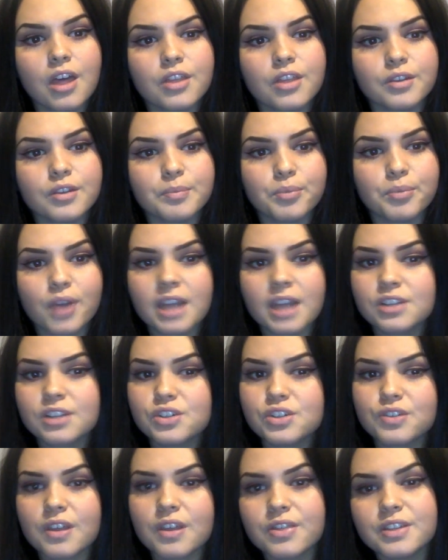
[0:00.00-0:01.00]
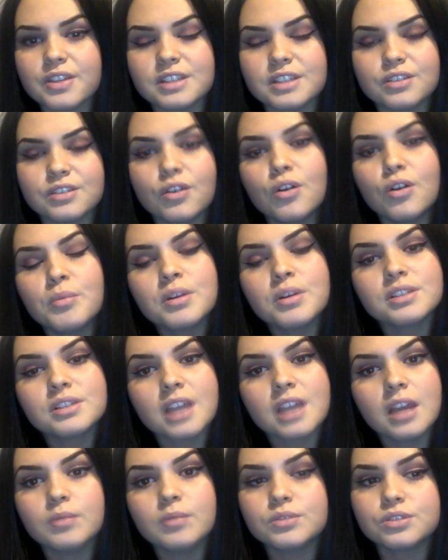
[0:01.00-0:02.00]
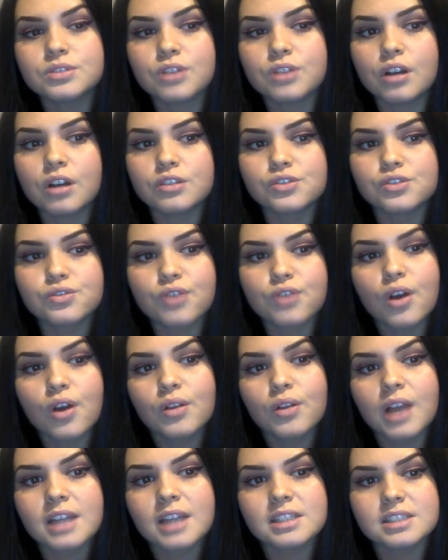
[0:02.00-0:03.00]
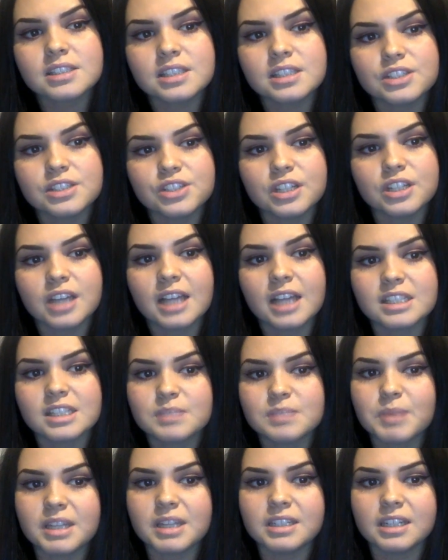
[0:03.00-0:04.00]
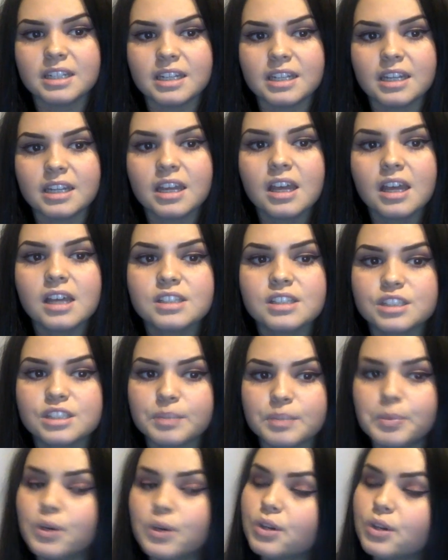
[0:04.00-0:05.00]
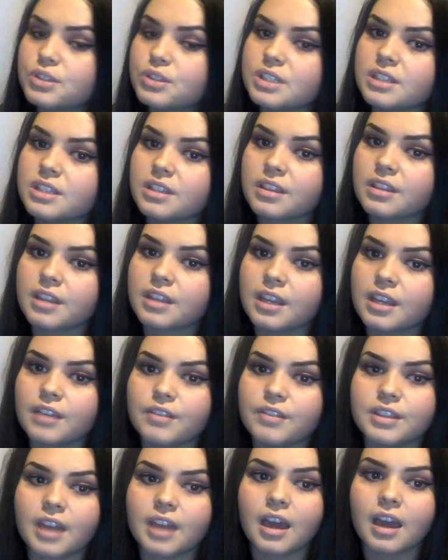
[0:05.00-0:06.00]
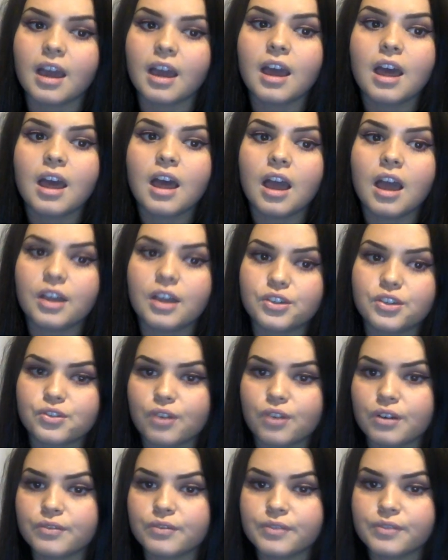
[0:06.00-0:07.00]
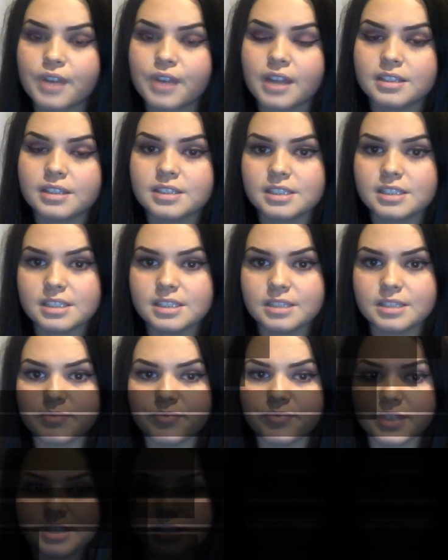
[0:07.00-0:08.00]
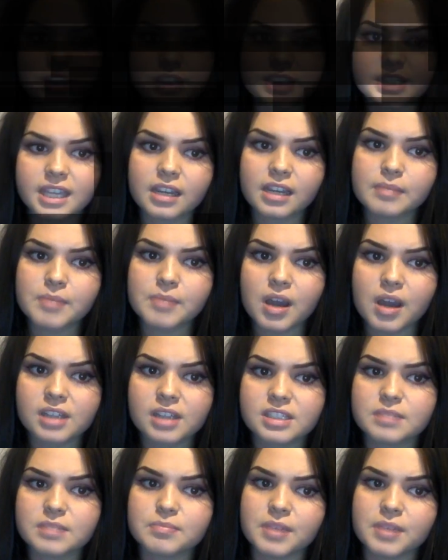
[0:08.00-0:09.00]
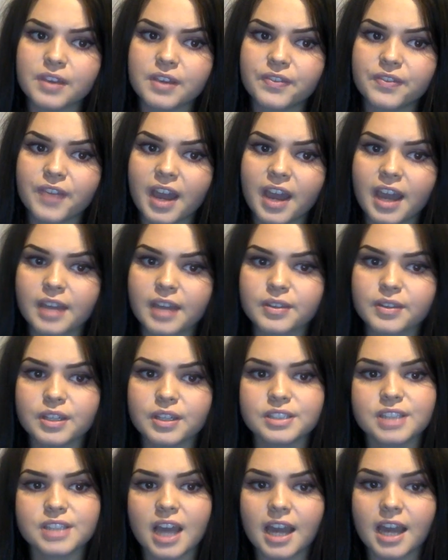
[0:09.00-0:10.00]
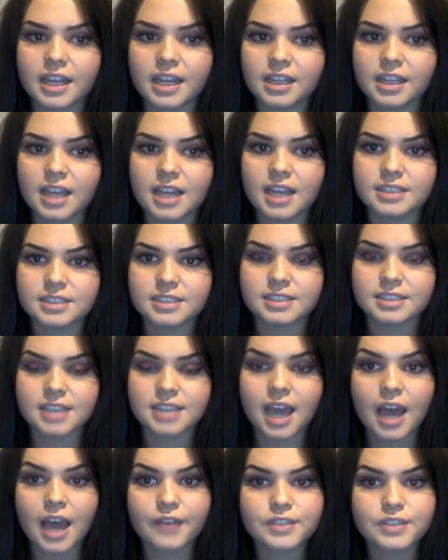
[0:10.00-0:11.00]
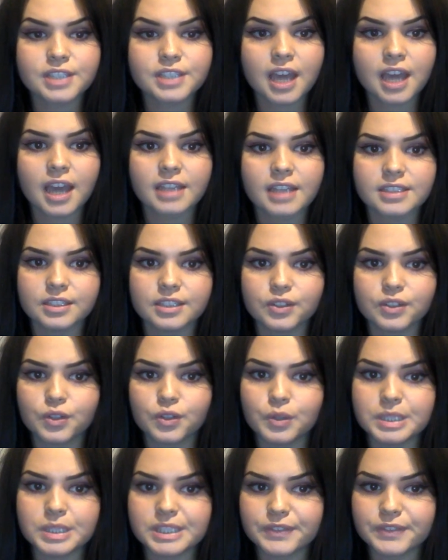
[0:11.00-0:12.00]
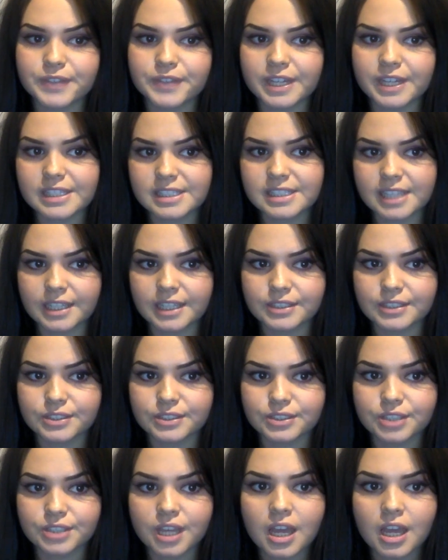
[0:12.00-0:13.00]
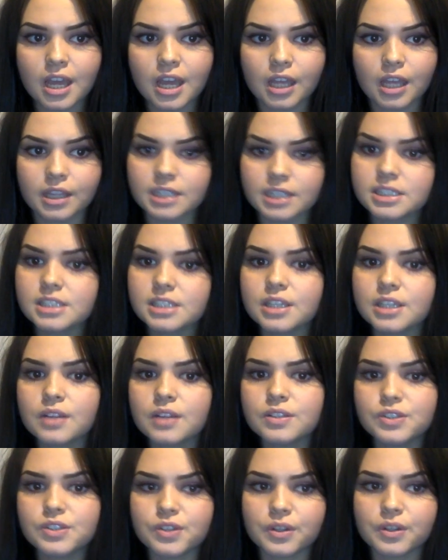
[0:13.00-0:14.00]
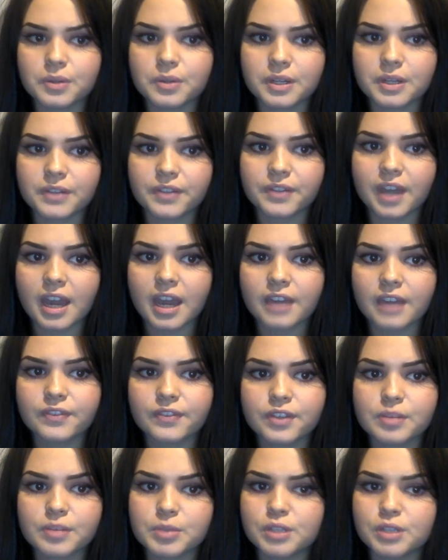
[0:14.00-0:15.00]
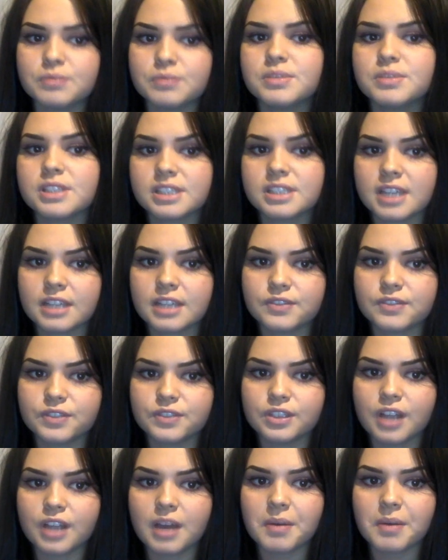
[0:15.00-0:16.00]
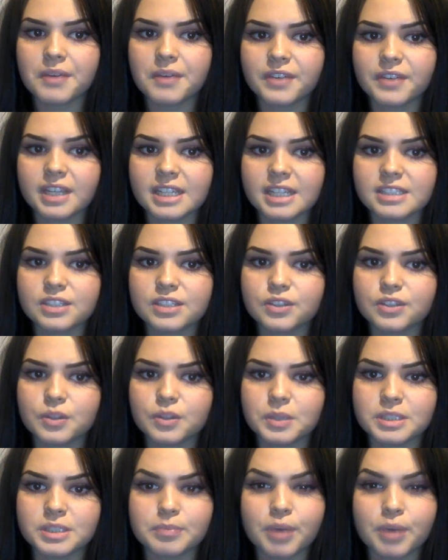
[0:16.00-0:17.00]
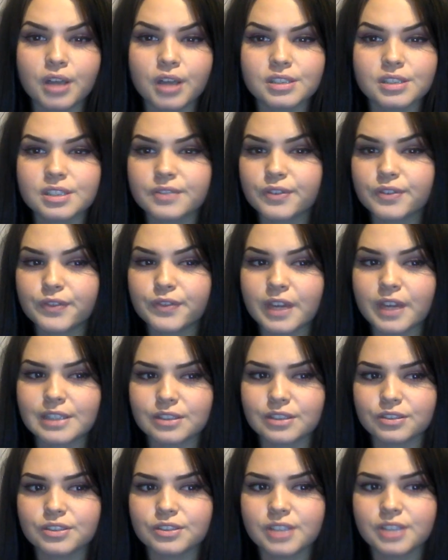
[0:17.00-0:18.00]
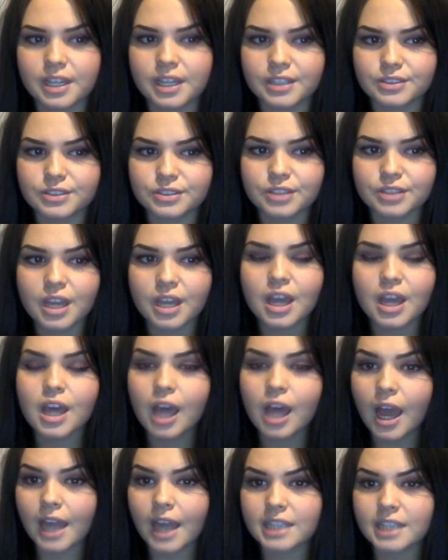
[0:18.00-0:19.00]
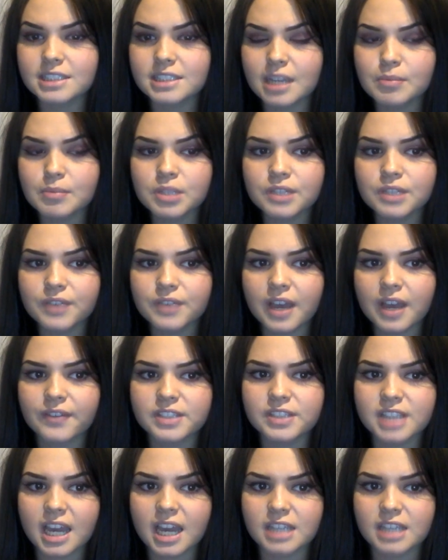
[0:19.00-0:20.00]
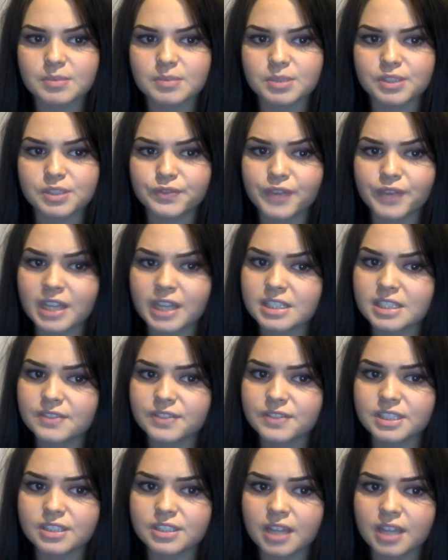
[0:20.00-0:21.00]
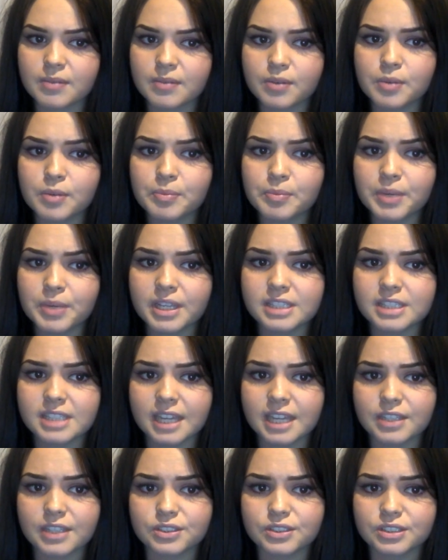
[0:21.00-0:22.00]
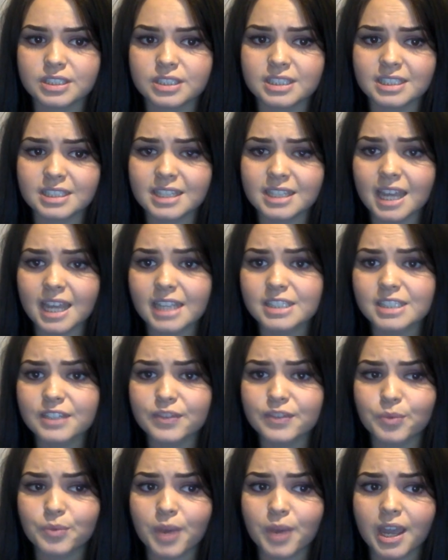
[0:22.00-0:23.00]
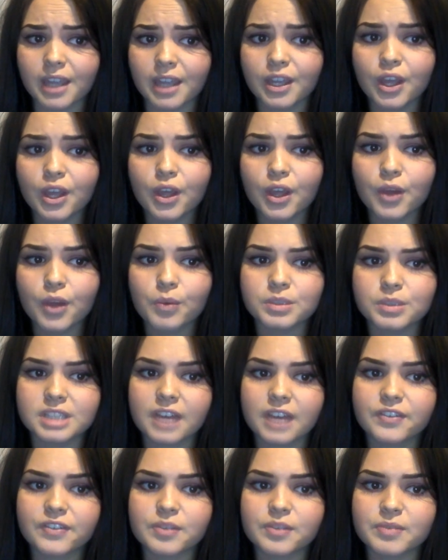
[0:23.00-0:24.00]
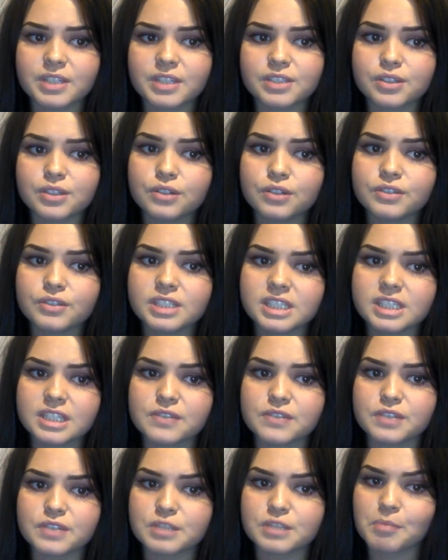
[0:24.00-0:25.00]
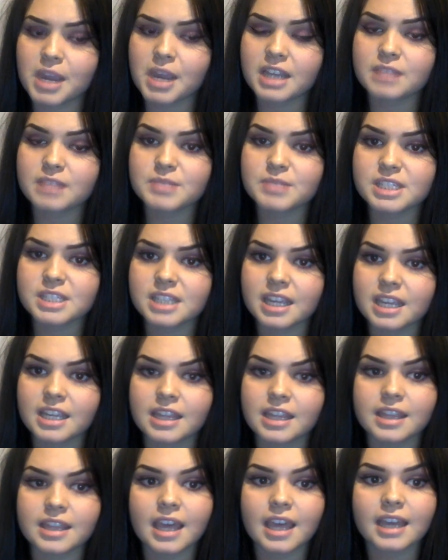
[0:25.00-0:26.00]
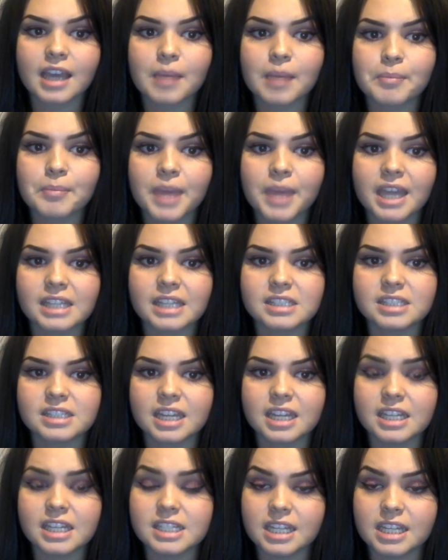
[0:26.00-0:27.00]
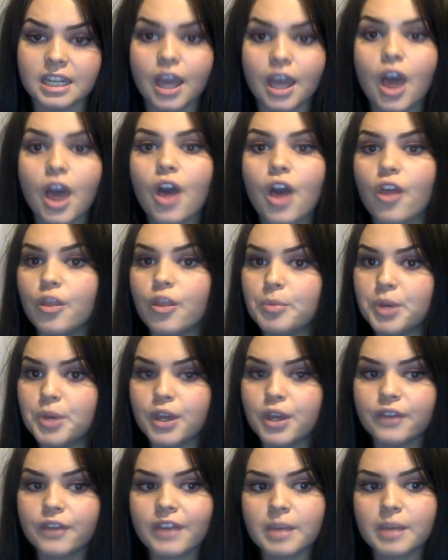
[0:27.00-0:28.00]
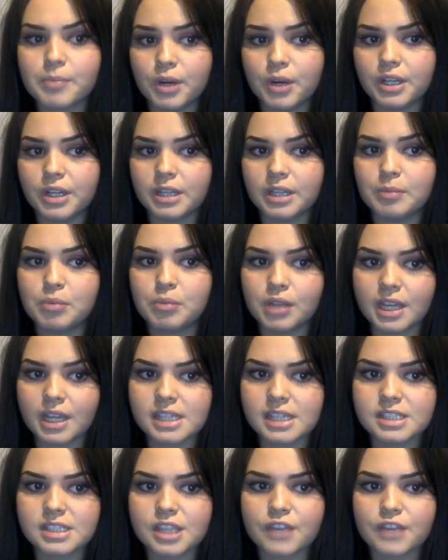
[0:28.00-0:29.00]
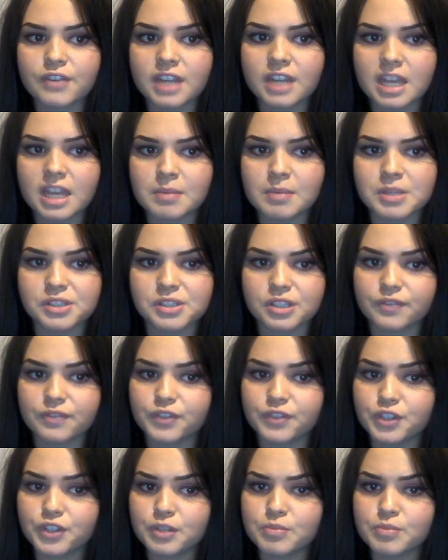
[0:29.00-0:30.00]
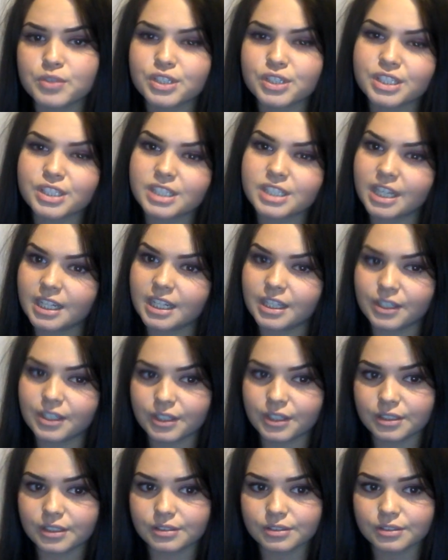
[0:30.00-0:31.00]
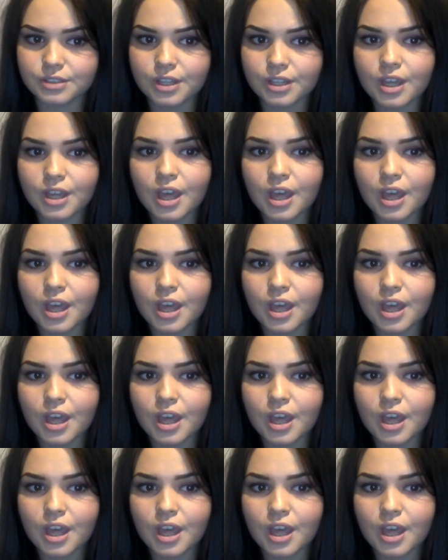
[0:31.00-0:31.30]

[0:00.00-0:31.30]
The brand strength is almost able to control our decision and spending, supporting the theory that a strong brand is invincible. The second marketing myth that I'm going to analyse is that advertising always affects sales. This is only true if the advert becomes successful, however, isn't always a positive effect on sales. An example of advertisements affecting a company sales in a negative way was after Victoria's Secret made the mistake in their campaign stating the perfect body placed over an image of numerous skinny girls.